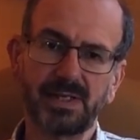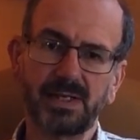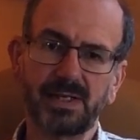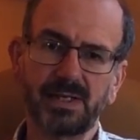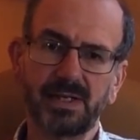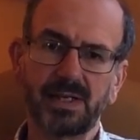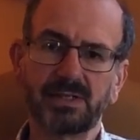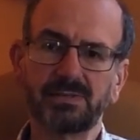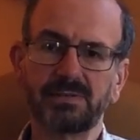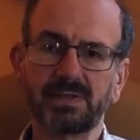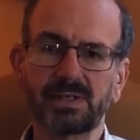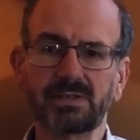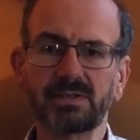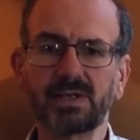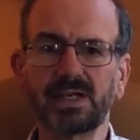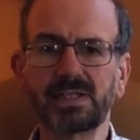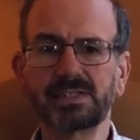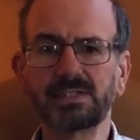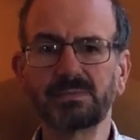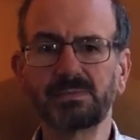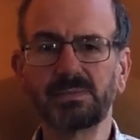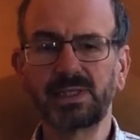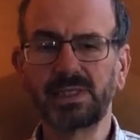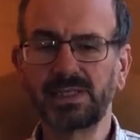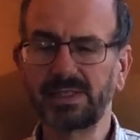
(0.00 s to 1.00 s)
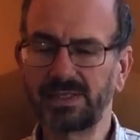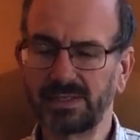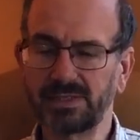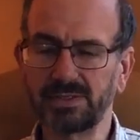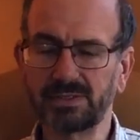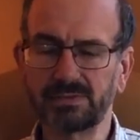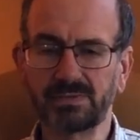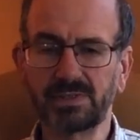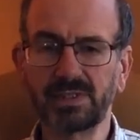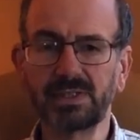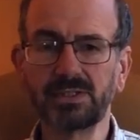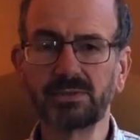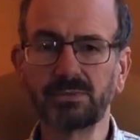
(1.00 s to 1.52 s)
And regrettably, in the
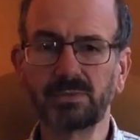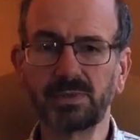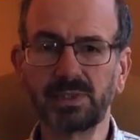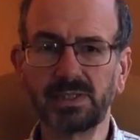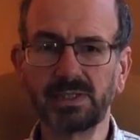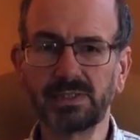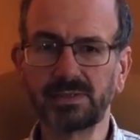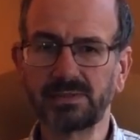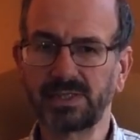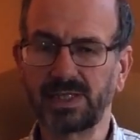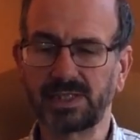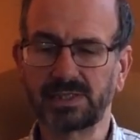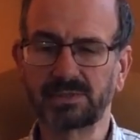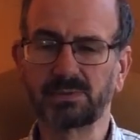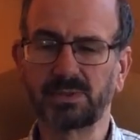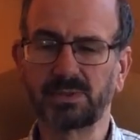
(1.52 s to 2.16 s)
real world, that's